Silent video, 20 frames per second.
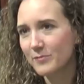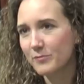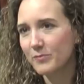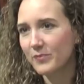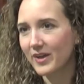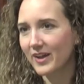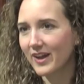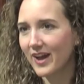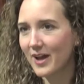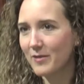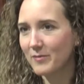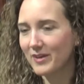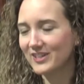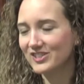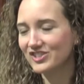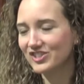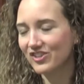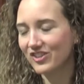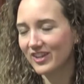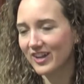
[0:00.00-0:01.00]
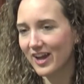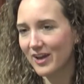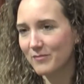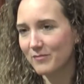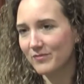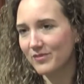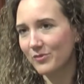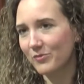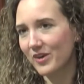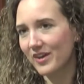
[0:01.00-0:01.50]
But I make sure that
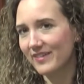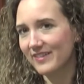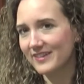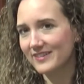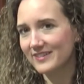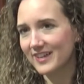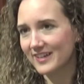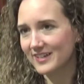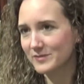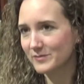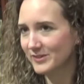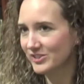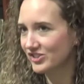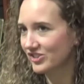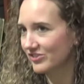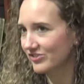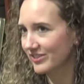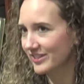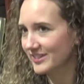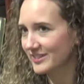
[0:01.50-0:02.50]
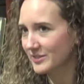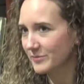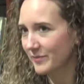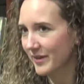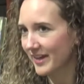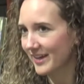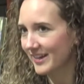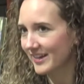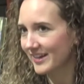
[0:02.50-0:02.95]
I'm the one that tucks my children into bed at